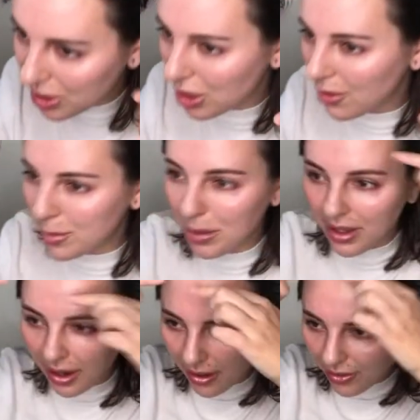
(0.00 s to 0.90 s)
too is be
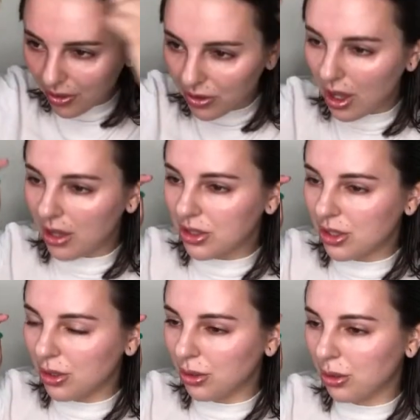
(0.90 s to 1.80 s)
careful not
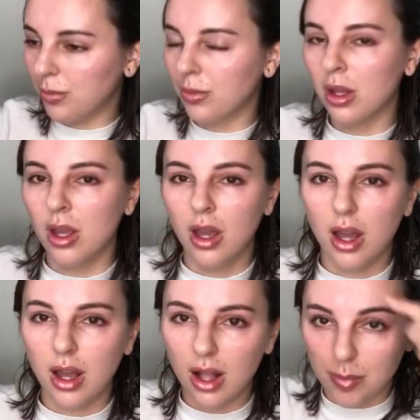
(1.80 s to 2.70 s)
to,
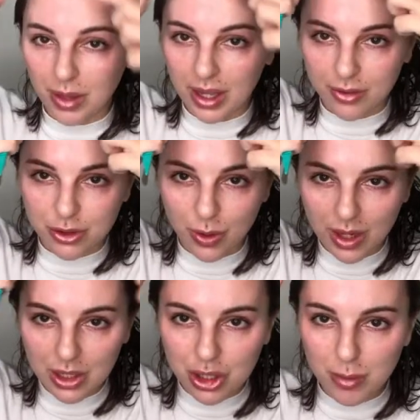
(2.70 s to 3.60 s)
don't
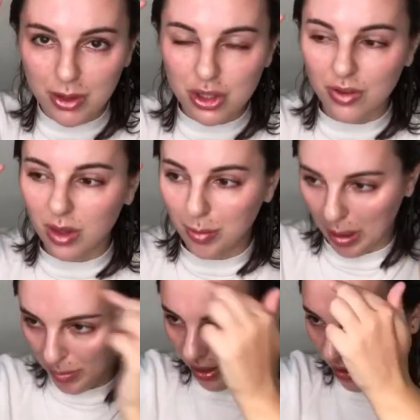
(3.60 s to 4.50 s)
get too much of the
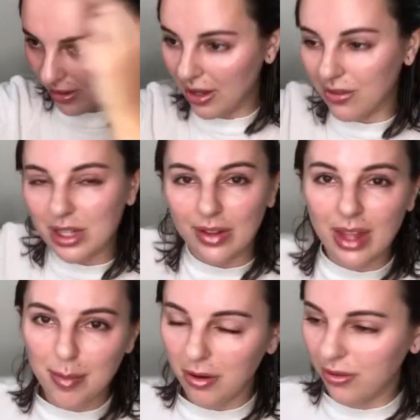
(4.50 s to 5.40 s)
baby hairs. I've done
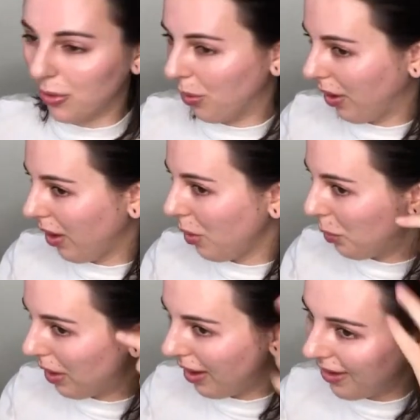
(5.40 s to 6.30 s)
that before
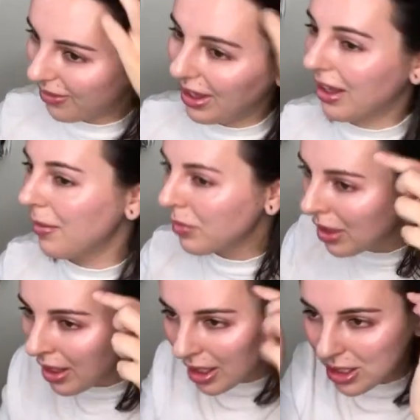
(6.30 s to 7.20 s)
where I've
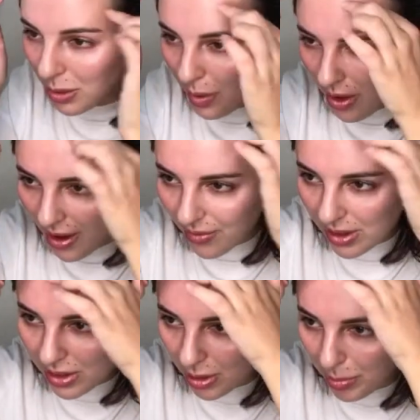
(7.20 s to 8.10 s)
we all have those
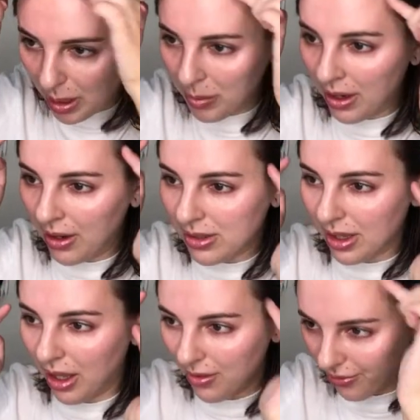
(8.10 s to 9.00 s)
little baby hairs that
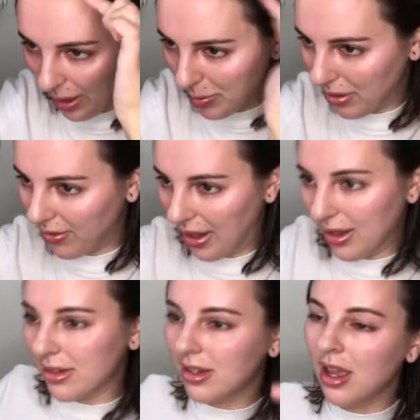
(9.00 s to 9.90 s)
kind of frame the
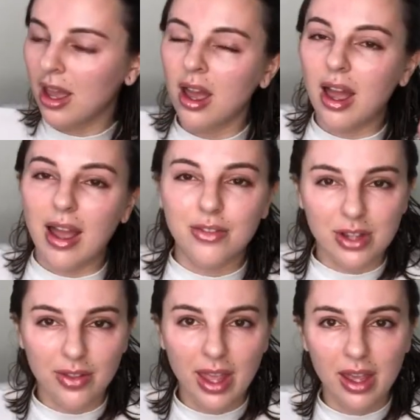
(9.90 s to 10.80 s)
face. I've
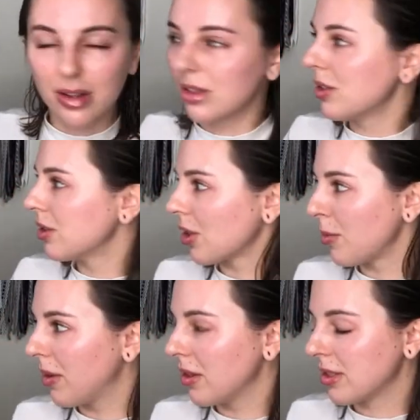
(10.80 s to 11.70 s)
done that, don't
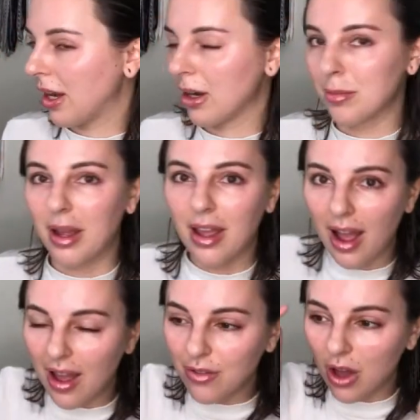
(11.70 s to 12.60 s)
mind the siren.
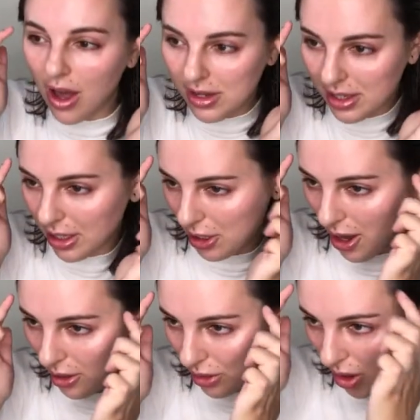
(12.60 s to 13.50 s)
I've gone in and
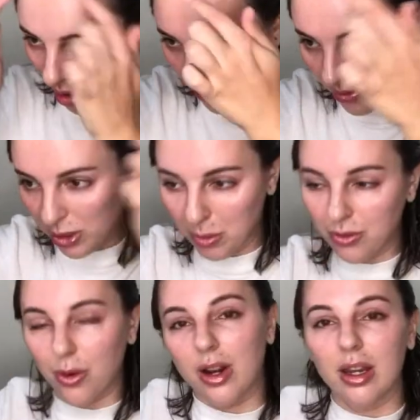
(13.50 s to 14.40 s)
gotten all of those
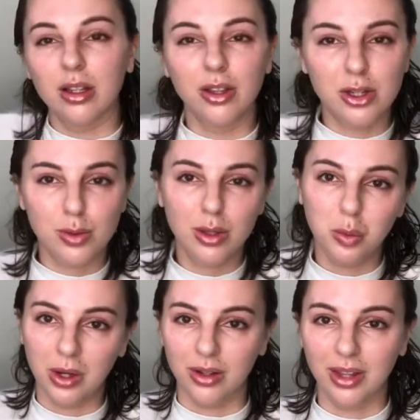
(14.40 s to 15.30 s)
before, and it looks really
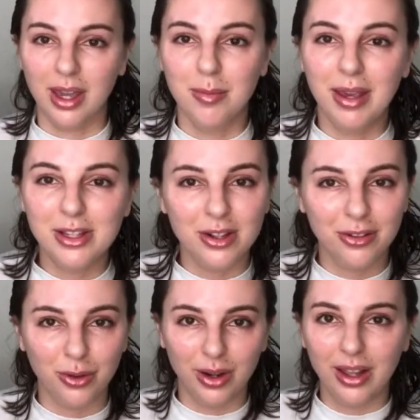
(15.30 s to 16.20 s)
weird. Like, it makes your
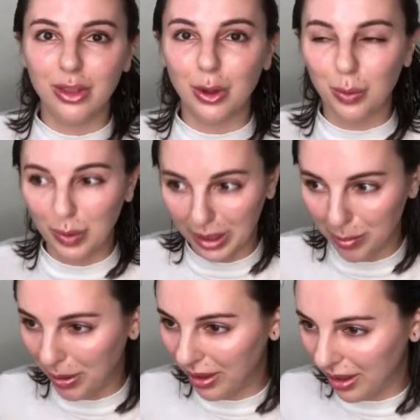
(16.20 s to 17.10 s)
forehead look really
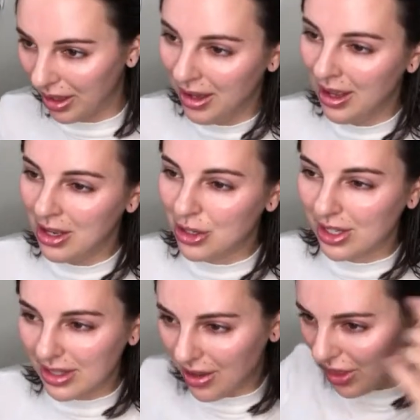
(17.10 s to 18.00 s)
big, just
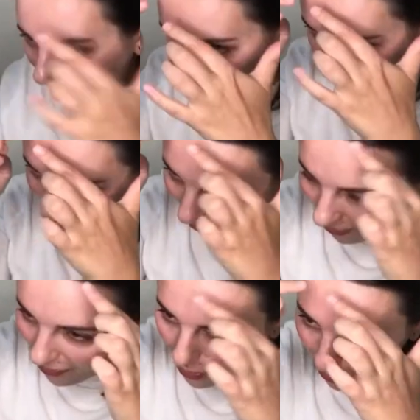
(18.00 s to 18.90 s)
because I think like
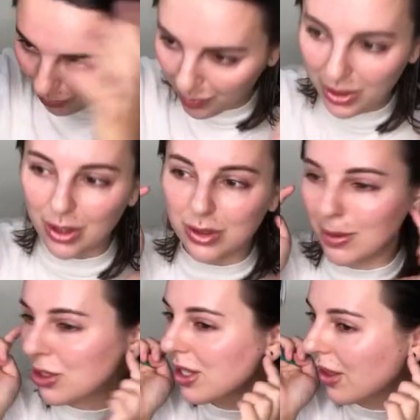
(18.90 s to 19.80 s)
if you
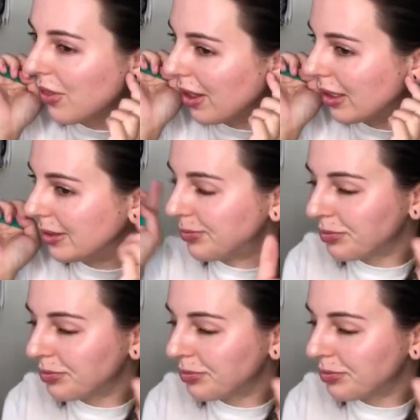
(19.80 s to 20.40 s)
especially like the,